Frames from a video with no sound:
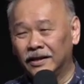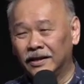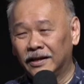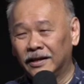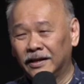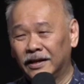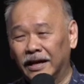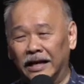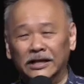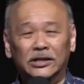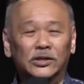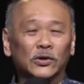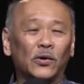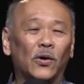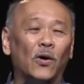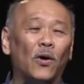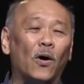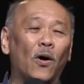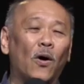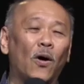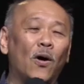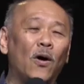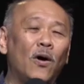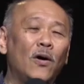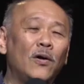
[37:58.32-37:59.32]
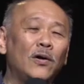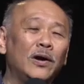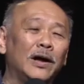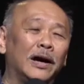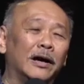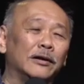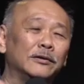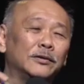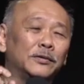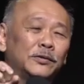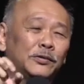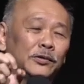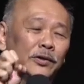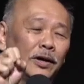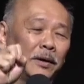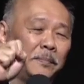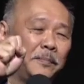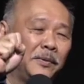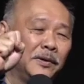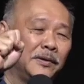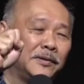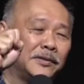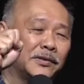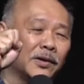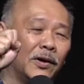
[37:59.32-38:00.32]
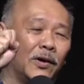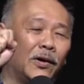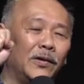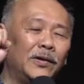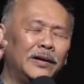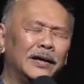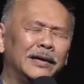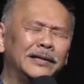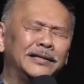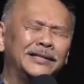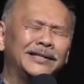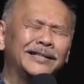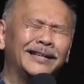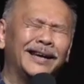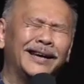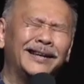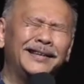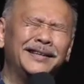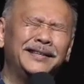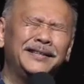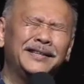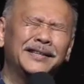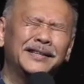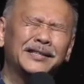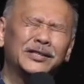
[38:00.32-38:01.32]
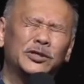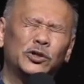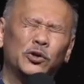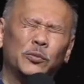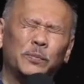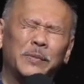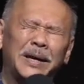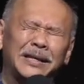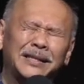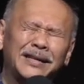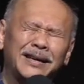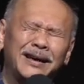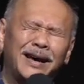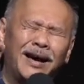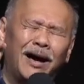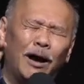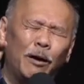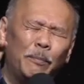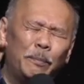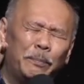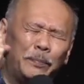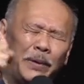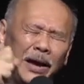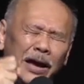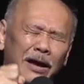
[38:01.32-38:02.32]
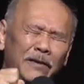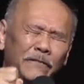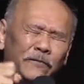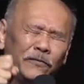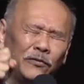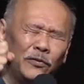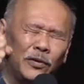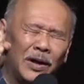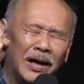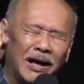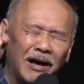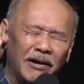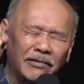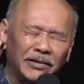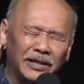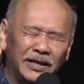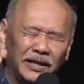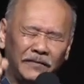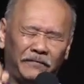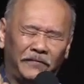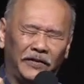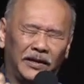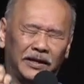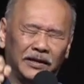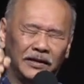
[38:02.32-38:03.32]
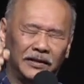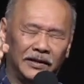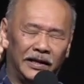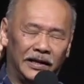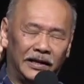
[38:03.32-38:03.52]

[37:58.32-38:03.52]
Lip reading: And so all our troubles, all our challenges, no matter how painful, how difficult it